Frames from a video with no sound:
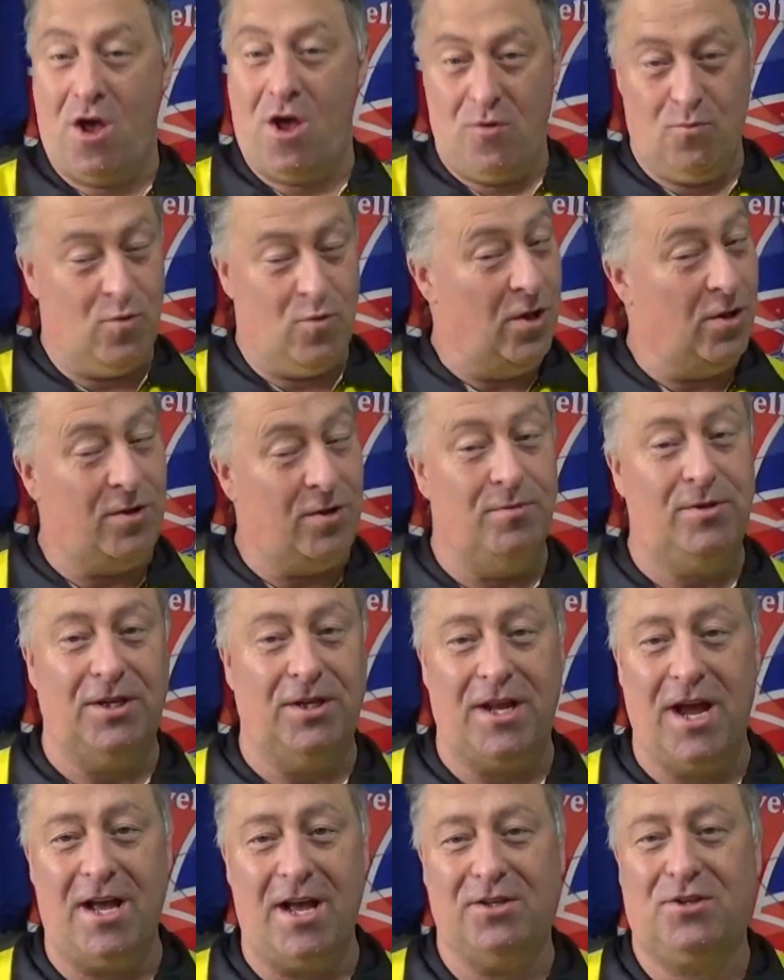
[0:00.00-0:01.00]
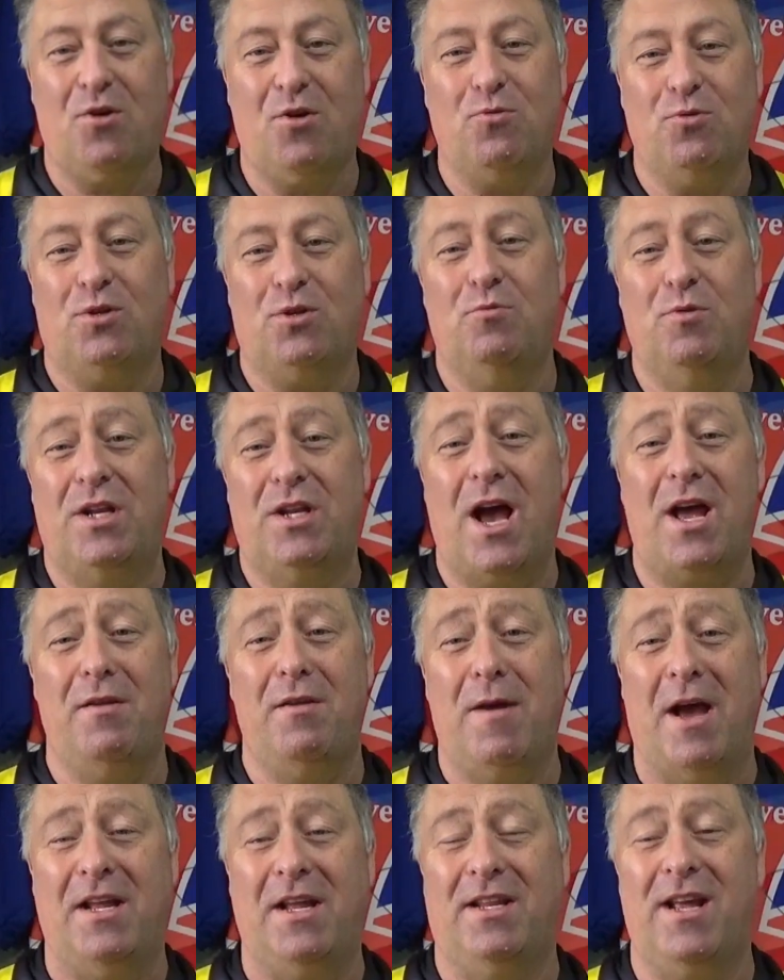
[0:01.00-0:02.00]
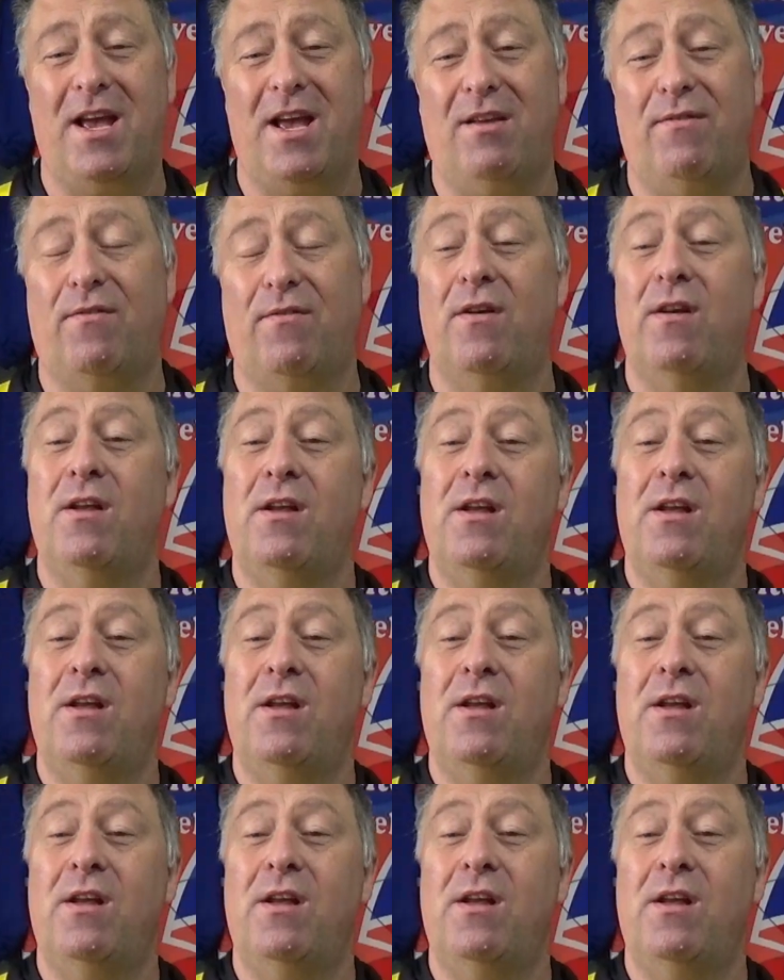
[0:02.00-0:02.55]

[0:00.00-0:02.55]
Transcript: and welcome to Darts Coaching with Dynamite Dave.